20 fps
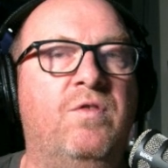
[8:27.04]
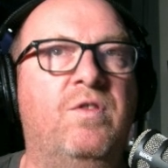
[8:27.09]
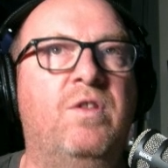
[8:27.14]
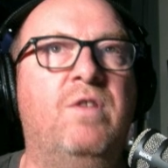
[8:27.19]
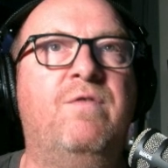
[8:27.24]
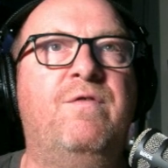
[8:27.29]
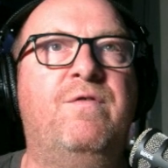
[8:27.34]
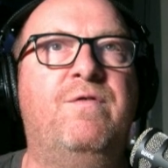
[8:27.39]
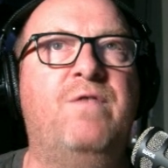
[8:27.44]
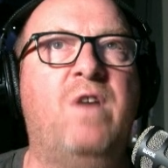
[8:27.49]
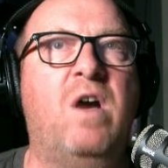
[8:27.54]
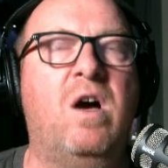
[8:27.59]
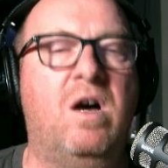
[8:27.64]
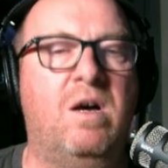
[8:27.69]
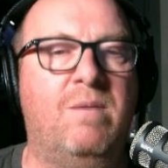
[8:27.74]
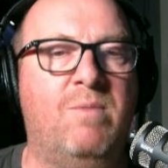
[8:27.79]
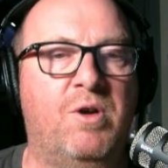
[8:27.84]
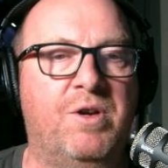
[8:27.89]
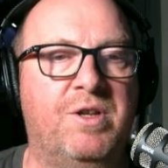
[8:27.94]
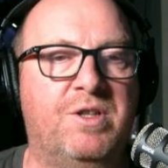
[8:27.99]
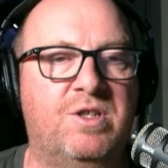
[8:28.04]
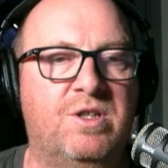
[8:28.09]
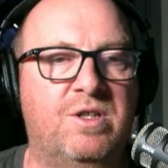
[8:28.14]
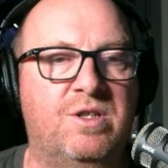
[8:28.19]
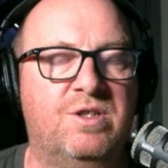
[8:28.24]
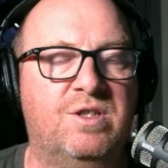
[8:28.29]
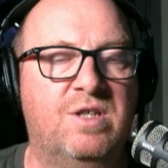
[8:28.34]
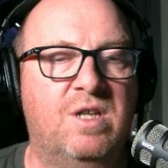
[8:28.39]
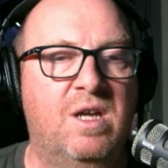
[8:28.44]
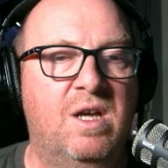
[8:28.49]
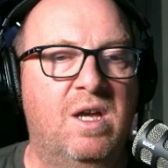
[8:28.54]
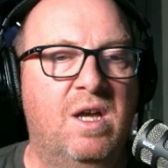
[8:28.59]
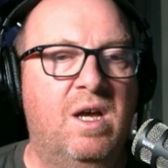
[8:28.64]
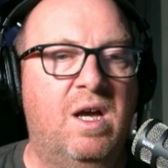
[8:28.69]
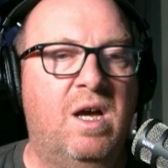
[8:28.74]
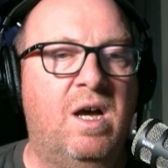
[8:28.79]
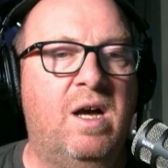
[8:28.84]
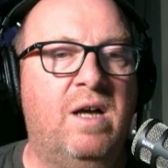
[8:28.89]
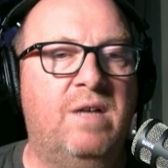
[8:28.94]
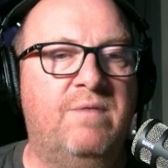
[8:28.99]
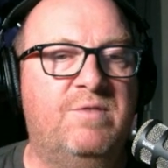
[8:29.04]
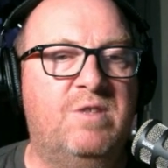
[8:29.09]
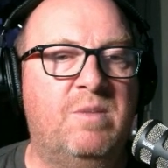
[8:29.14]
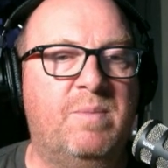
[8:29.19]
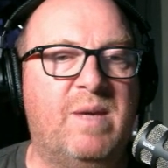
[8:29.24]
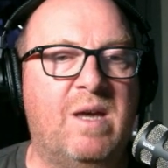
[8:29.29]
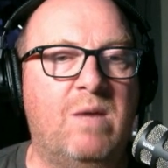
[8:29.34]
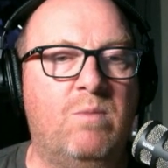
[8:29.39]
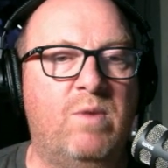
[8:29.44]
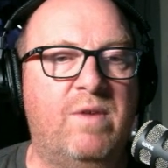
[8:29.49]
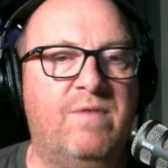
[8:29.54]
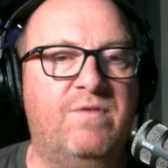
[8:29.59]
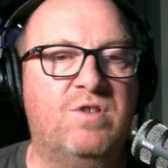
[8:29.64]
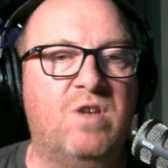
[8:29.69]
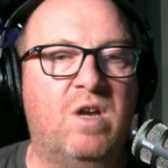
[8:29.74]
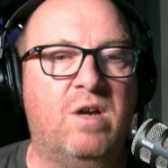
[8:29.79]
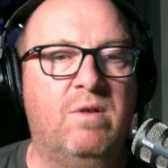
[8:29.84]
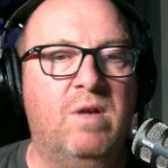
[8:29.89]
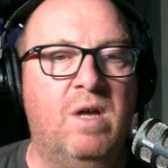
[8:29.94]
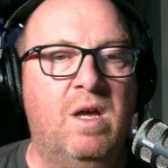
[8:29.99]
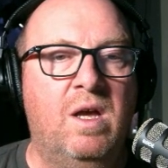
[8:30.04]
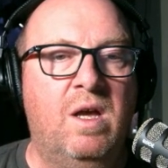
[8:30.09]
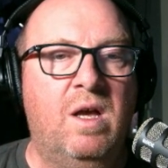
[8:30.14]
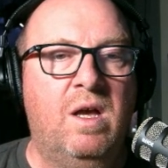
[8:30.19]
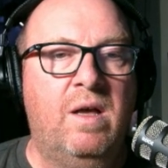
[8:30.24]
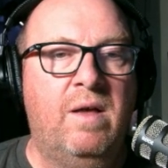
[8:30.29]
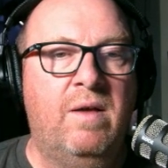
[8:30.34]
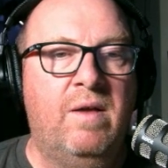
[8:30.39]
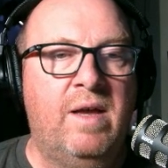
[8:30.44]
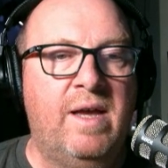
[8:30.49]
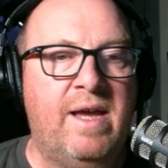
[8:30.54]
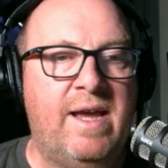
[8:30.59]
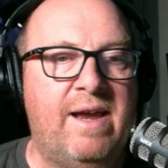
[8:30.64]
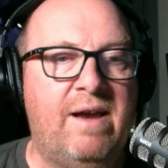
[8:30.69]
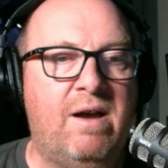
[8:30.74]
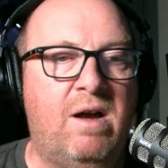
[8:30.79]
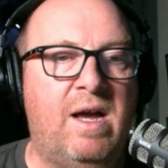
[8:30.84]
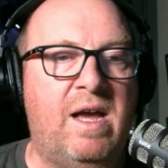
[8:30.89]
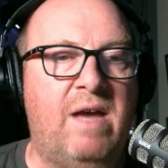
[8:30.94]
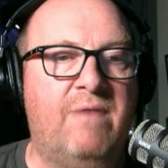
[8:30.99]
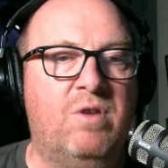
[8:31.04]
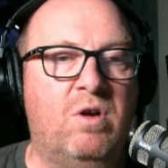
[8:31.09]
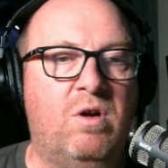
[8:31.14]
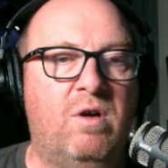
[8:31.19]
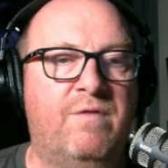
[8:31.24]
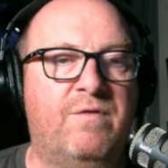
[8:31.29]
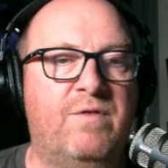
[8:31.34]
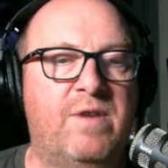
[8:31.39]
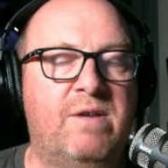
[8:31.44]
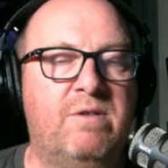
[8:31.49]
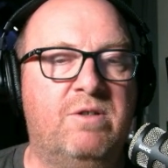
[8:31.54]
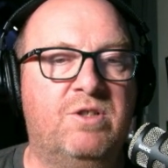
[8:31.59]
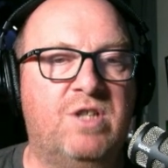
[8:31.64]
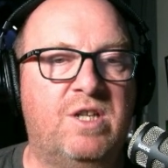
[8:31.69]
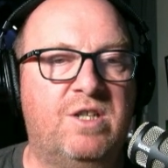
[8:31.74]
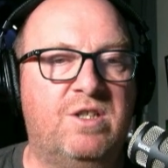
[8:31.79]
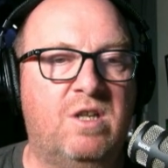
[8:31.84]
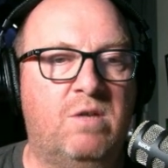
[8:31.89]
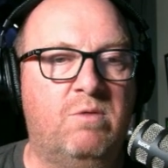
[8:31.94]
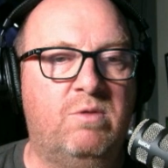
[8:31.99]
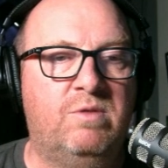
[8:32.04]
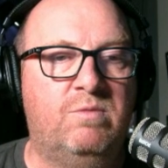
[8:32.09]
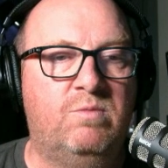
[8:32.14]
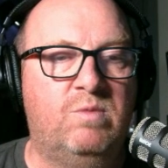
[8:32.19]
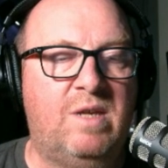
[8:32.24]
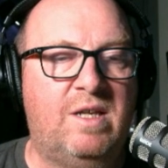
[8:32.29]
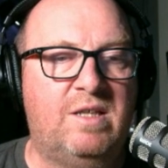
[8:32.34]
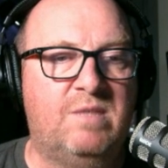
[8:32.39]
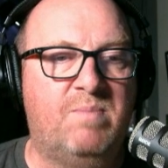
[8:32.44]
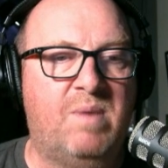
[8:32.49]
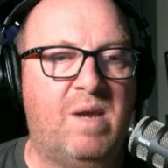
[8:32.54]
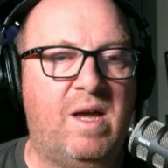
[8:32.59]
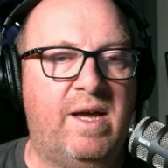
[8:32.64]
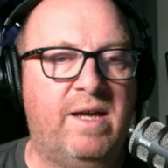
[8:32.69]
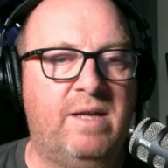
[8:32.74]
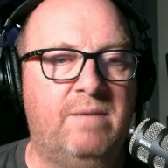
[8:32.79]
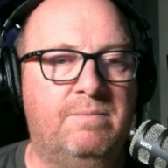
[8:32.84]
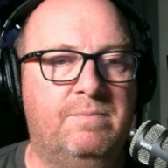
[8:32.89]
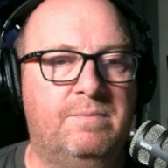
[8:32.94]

the far monitors uh, to begin with. So here I have got a frequency. So well, let's play.